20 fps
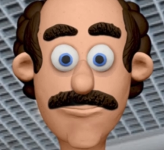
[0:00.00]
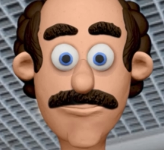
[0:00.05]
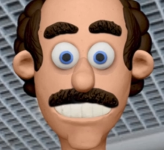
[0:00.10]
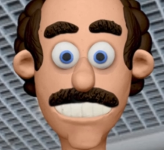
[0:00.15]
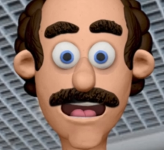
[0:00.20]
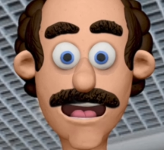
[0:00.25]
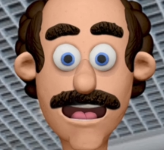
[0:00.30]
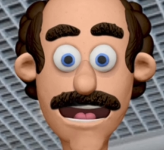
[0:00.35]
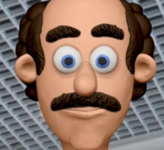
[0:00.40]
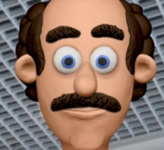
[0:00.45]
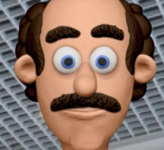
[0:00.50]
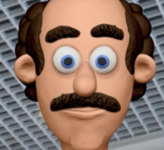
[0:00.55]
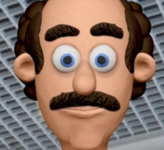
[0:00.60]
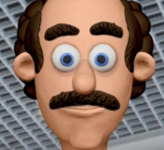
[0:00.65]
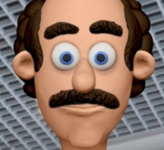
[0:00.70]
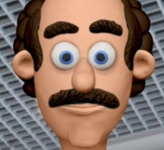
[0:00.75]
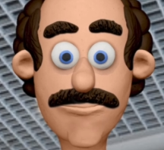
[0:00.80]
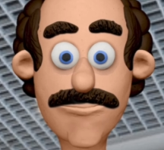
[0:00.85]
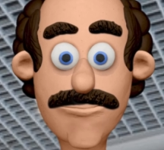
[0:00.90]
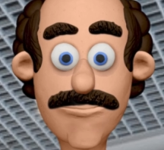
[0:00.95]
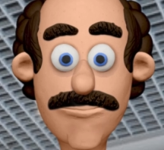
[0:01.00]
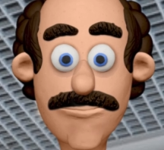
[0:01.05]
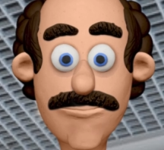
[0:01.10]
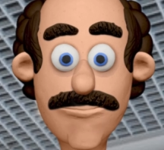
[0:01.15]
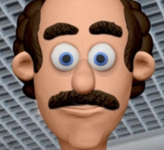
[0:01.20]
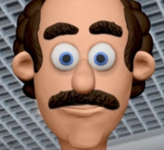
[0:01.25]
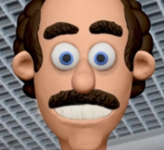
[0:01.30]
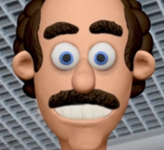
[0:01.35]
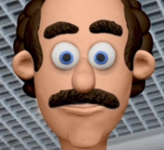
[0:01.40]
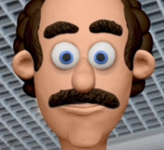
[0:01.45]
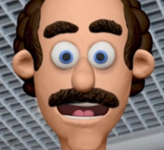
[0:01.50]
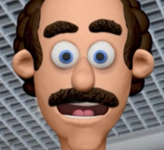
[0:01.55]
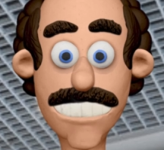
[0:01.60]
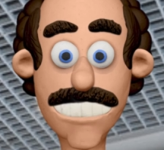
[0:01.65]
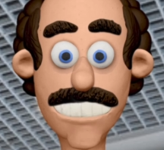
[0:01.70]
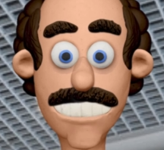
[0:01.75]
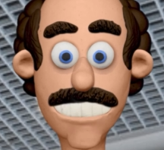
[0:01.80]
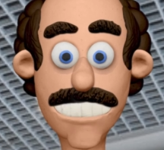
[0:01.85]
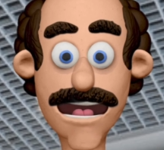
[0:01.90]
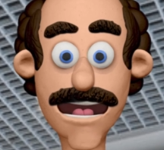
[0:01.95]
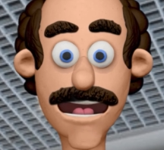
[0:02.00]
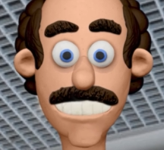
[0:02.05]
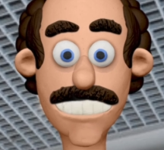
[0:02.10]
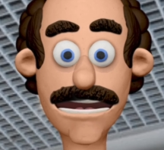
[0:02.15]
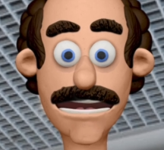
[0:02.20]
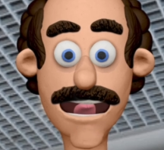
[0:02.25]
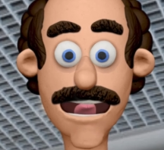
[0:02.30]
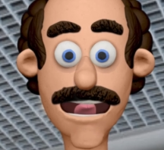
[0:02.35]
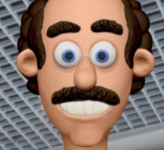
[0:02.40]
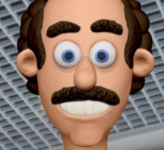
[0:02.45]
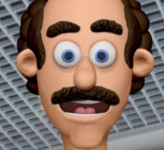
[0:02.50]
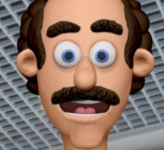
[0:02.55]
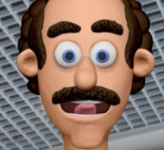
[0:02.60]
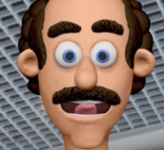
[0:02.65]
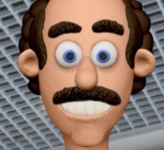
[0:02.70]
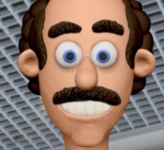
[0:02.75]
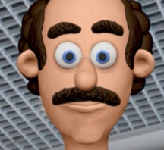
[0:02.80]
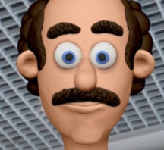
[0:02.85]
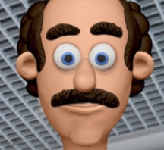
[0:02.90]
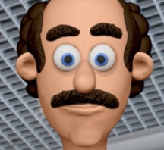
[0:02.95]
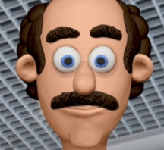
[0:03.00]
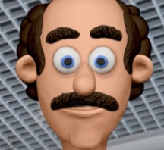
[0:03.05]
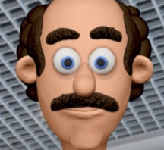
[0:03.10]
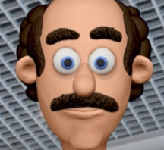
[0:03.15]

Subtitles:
5. Risk of concealed damage.